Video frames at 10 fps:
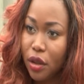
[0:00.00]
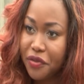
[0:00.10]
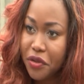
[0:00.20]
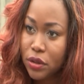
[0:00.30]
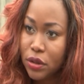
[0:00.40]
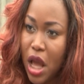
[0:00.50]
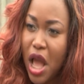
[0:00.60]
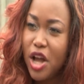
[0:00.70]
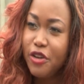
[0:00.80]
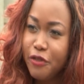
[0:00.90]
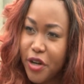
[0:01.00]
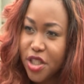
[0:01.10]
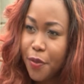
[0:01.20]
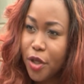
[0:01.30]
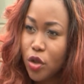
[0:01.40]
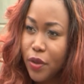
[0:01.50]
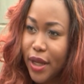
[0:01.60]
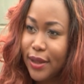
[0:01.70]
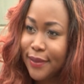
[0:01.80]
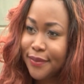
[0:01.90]
love, friendship
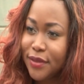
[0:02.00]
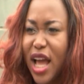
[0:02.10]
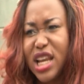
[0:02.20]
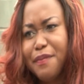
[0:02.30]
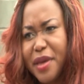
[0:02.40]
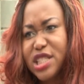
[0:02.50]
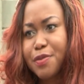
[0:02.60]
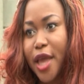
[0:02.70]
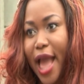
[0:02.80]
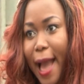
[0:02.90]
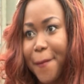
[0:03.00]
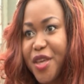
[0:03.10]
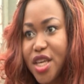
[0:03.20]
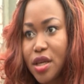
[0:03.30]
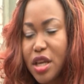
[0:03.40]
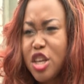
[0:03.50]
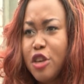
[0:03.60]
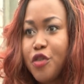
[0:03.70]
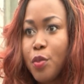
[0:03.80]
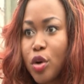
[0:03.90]
included, and it makes me happy,
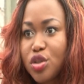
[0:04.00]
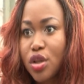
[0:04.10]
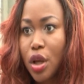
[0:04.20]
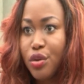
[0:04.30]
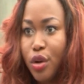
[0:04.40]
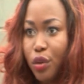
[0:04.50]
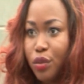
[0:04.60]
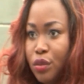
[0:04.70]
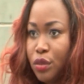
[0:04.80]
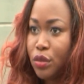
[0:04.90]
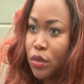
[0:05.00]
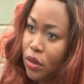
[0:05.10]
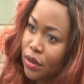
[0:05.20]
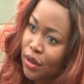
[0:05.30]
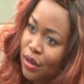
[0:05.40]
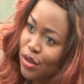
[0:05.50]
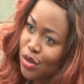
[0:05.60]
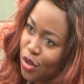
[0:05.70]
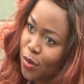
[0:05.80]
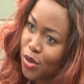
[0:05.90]
if you must know.
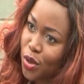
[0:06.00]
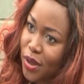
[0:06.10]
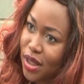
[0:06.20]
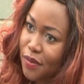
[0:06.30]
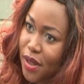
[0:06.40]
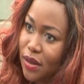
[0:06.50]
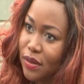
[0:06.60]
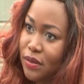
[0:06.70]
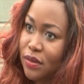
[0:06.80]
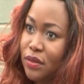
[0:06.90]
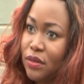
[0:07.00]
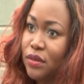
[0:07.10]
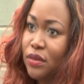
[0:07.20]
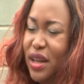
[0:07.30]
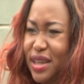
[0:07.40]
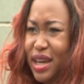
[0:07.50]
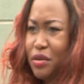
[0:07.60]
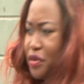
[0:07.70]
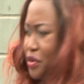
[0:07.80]
Stop talking to me. Get